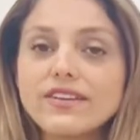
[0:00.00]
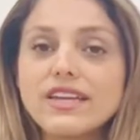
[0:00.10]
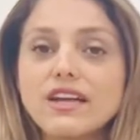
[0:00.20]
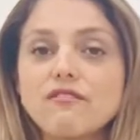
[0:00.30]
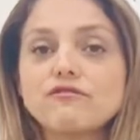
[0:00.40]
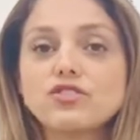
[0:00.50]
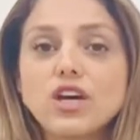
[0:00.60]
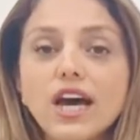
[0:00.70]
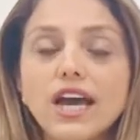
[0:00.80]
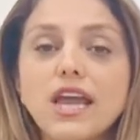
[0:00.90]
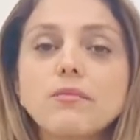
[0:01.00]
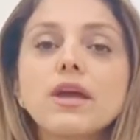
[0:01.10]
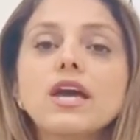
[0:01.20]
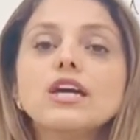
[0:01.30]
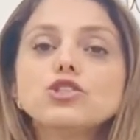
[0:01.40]
enough time
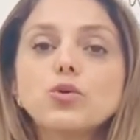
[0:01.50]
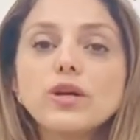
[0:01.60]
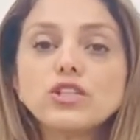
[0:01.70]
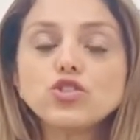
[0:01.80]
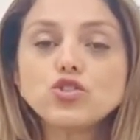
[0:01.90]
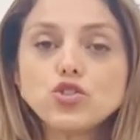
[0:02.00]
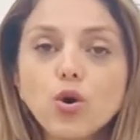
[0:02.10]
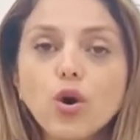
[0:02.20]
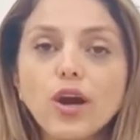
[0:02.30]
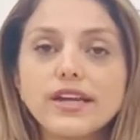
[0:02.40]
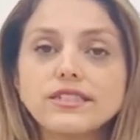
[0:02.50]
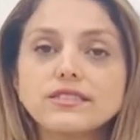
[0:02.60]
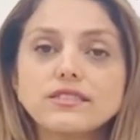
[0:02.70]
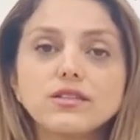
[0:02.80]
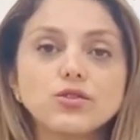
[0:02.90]
to enjoy
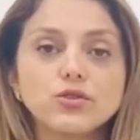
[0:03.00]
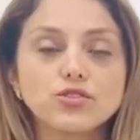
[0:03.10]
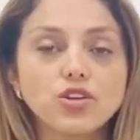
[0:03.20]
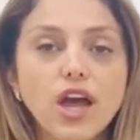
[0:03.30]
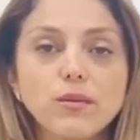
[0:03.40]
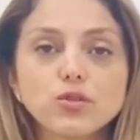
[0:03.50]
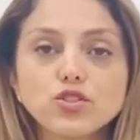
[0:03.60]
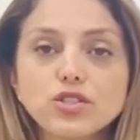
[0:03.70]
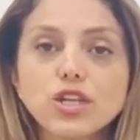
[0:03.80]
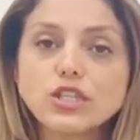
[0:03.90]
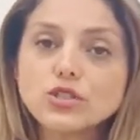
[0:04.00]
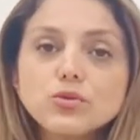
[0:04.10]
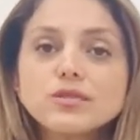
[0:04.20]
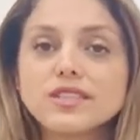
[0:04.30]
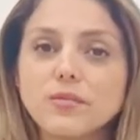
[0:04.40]
your time or just like
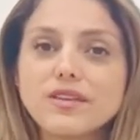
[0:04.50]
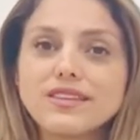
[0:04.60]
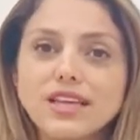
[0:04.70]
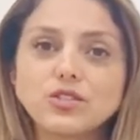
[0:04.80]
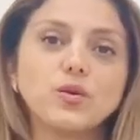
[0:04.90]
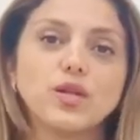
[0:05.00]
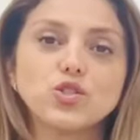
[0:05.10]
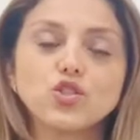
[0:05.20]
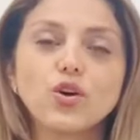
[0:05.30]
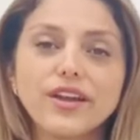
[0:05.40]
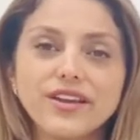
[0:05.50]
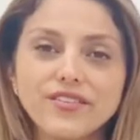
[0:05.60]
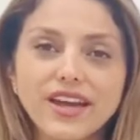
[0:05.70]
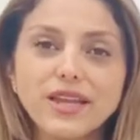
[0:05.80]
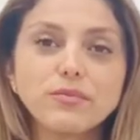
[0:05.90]
do something that you enjoy,
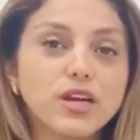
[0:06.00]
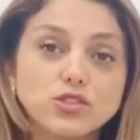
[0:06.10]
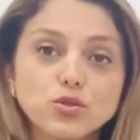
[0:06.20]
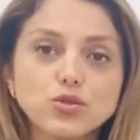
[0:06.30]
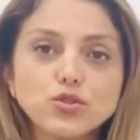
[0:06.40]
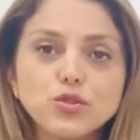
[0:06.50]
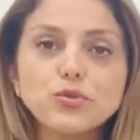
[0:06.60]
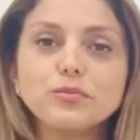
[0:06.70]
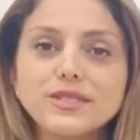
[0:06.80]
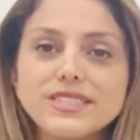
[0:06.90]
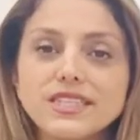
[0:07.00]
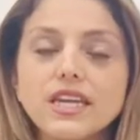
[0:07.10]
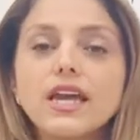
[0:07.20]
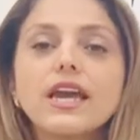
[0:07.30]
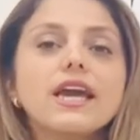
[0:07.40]
right? Because you're too
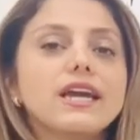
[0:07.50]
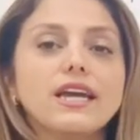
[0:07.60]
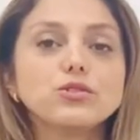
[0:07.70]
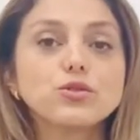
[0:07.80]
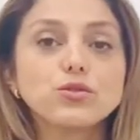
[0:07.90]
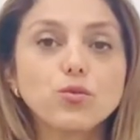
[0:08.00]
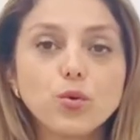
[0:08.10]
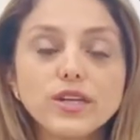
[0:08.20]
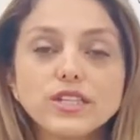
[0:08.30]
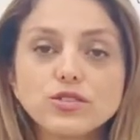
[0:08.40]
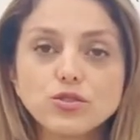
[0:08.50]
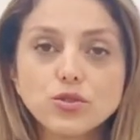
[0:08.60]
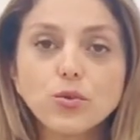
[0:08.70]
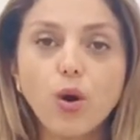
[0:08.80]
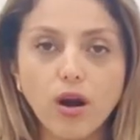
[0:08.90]
busy and you're working
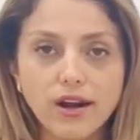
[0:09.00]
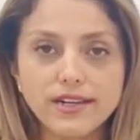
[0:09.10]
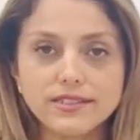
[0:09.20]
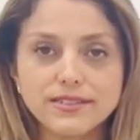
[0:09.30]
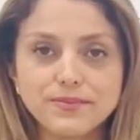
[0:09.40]
too hard.